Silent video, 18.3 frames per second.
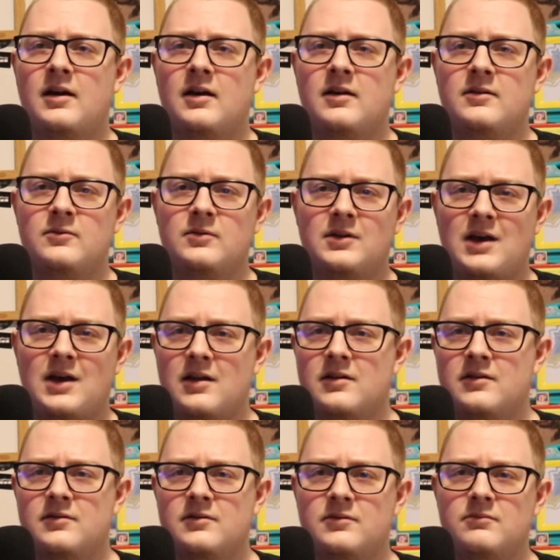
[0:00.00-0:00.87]
kind
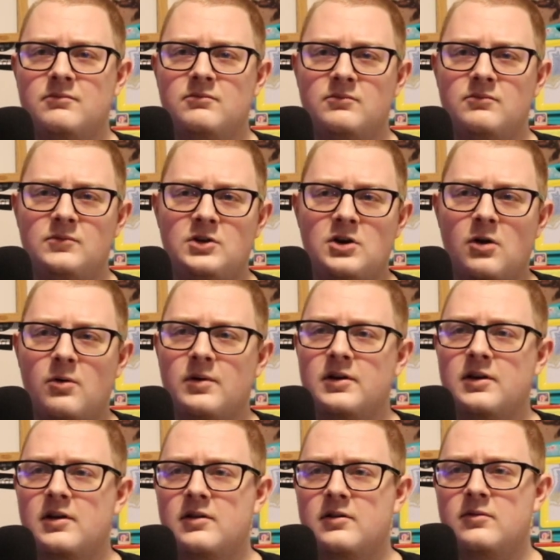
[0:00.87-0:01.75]
of going
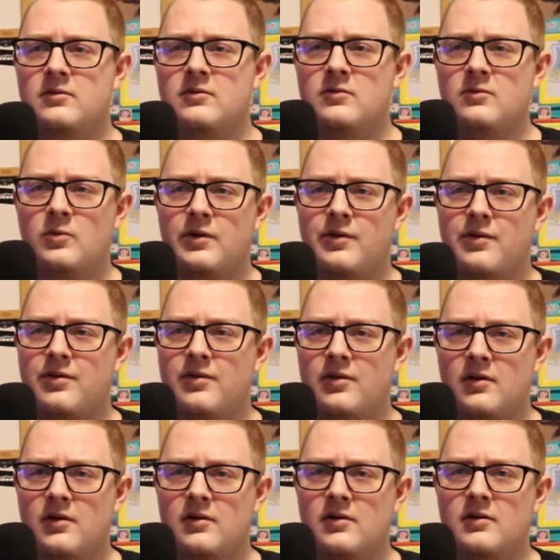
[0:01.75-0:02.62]
in with
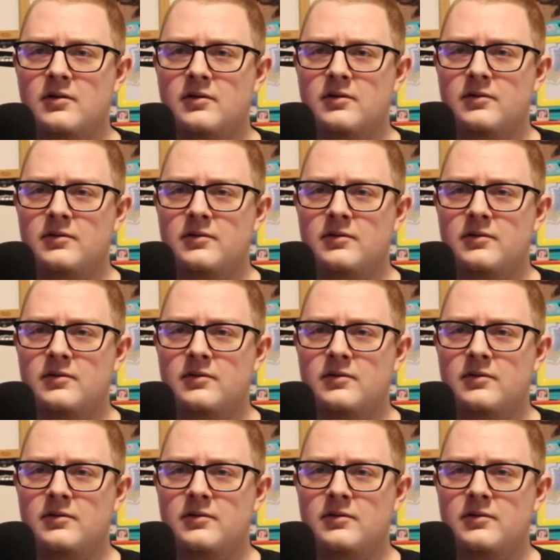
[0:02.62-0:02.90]
the